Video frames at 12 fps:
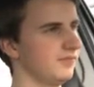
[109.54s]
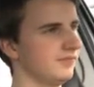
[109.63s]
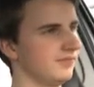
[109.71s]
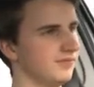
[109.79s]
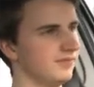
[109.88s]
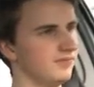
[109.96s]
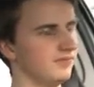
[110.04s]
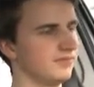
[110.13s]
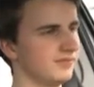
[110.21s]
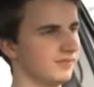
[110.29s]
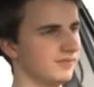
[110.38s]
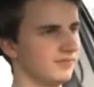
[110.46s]

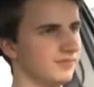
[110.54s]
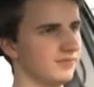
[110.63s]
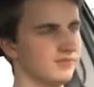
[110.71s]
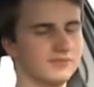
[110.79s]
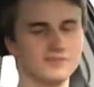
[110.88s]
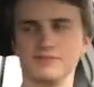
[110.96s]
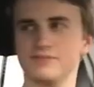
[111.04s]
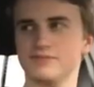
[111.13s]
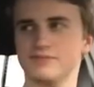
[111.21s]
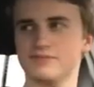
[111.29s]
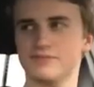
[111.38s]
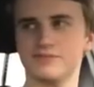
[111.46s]

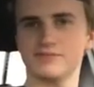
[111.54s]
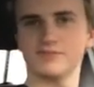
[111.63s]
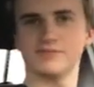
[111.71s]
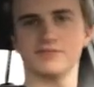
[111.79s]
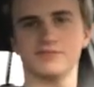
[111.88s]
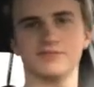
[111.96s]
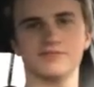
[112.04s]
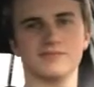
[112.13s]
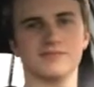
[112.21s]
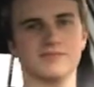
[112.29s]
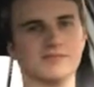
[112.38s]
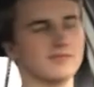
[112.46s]

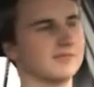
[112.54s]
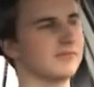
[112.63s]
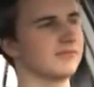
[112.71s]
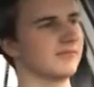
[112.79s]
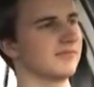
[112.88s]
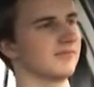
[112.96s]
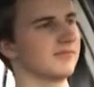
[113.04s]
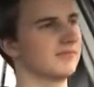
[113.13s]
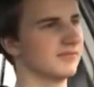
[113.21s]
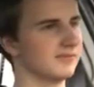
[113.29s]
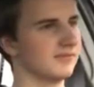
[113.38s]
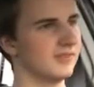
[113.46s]

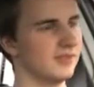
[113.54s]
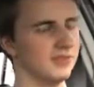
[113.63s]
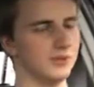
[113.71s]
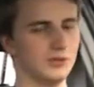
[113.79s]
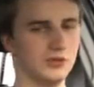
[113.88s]
(silent)